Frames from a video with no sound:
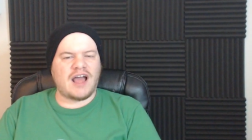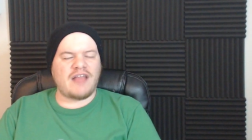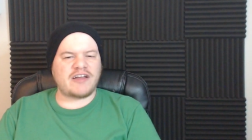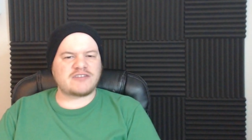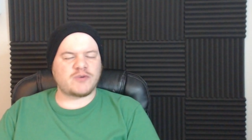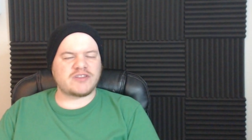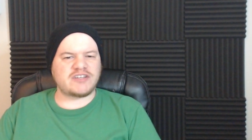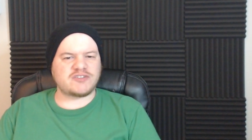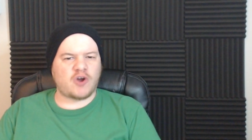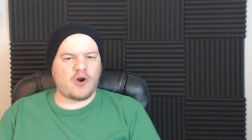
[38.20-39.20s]
And that's
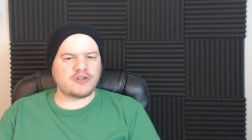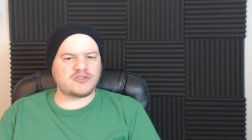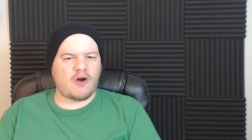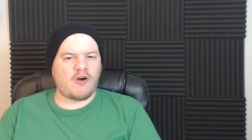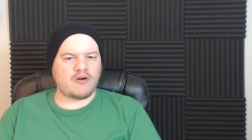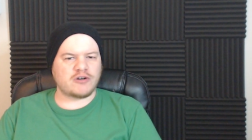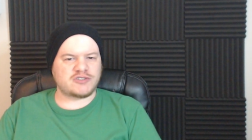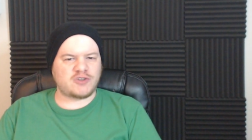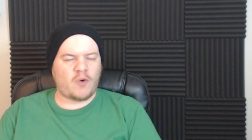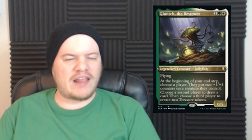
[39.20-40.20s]
what these cards
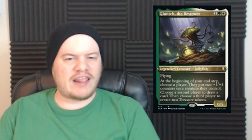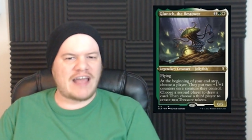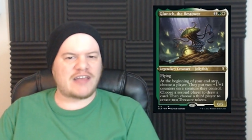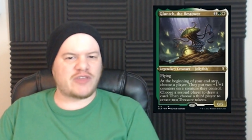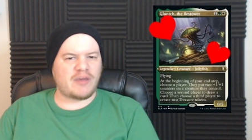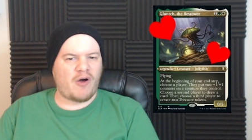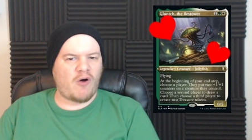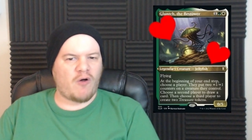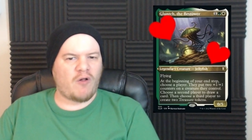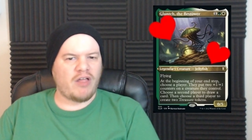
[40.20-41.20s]
are, so I like them
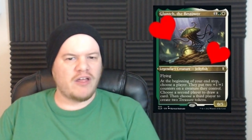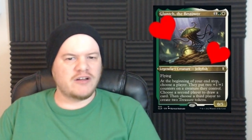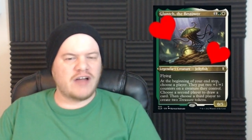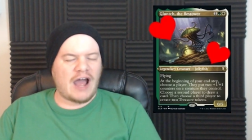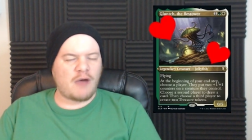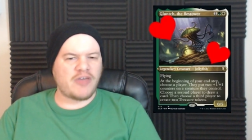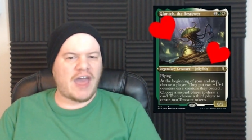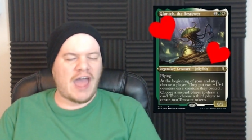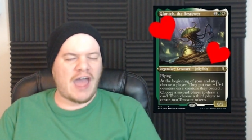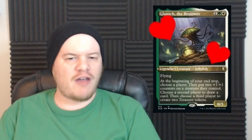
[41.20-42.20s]
all. How
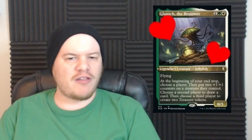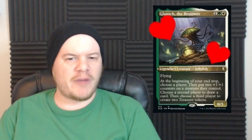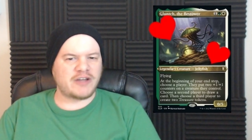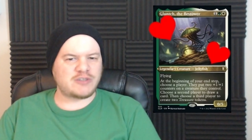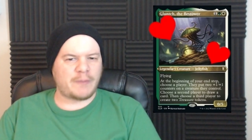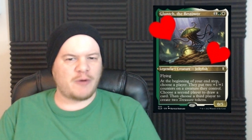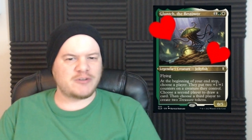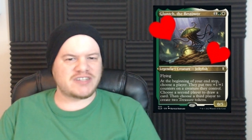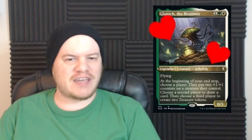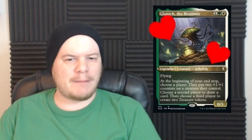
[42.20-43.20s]
the hell am I
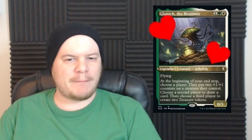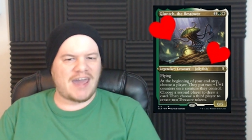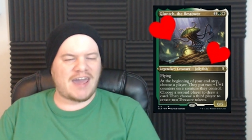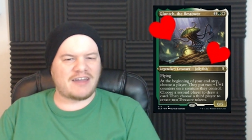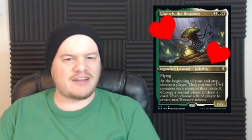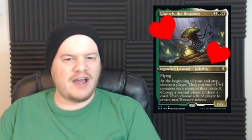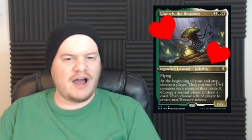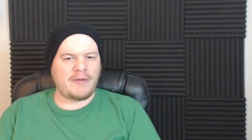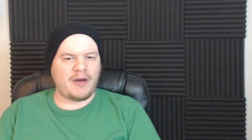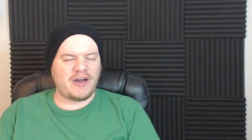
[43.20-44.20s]
supposed to get mad
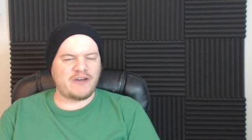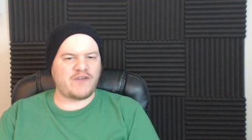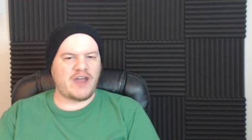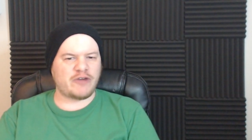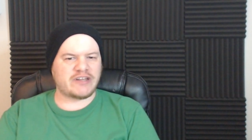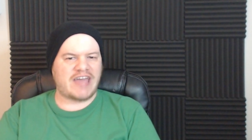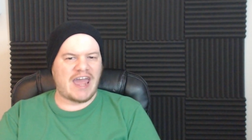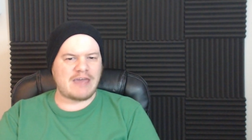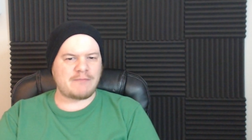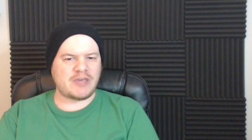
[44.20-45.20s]
about my favorite
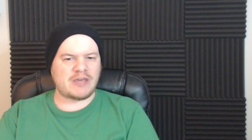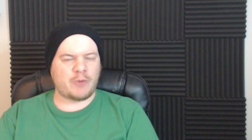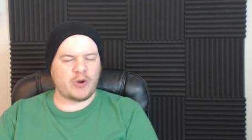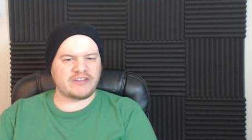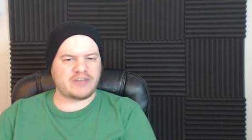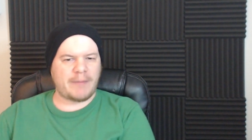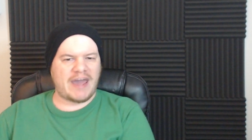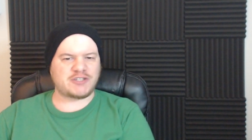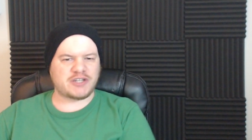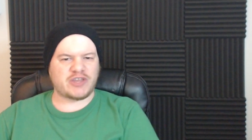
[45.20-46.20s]
game being put into
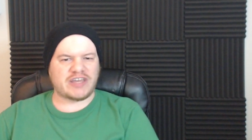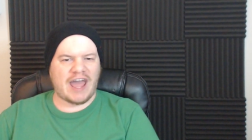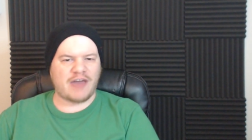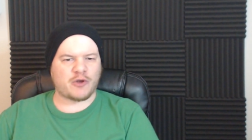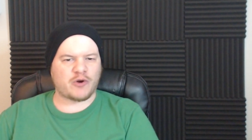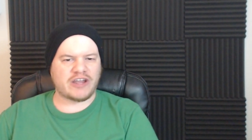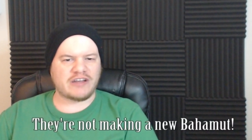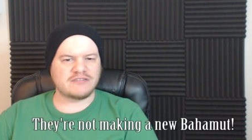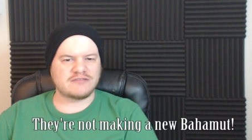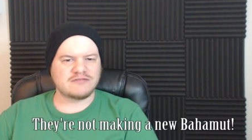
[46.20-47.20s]
Magic the
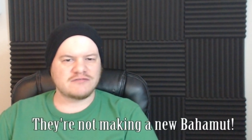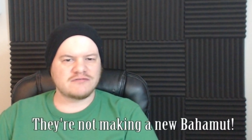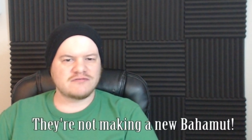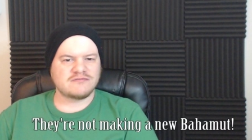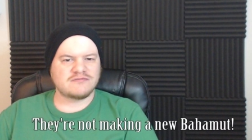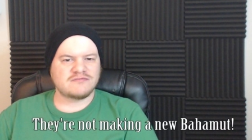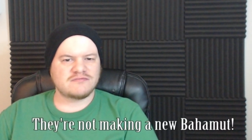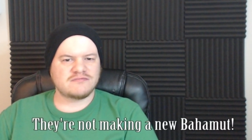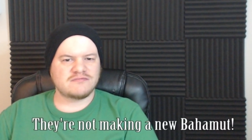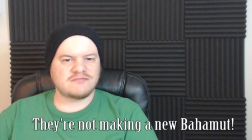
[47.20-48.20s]
Gathering? They're not
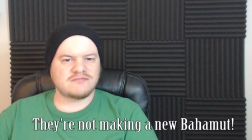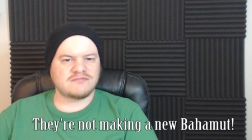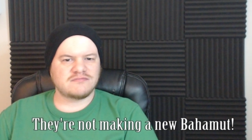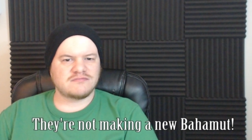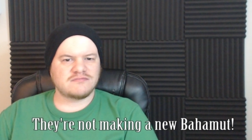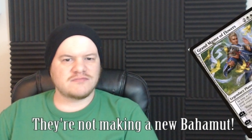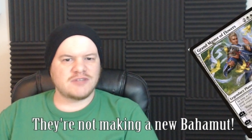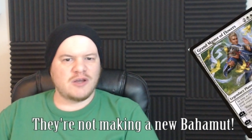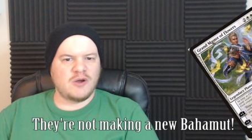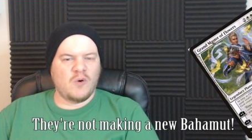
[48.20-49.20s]
making a new
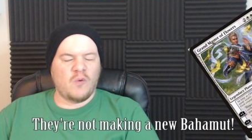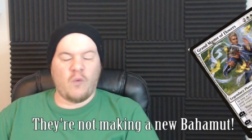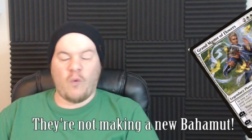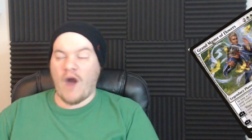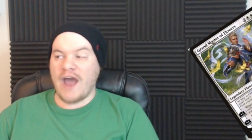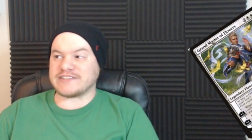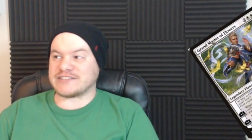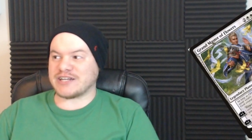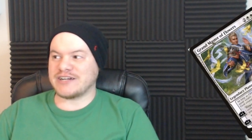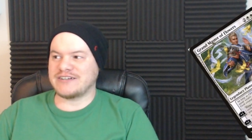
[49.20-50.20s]
Bahamut. What?!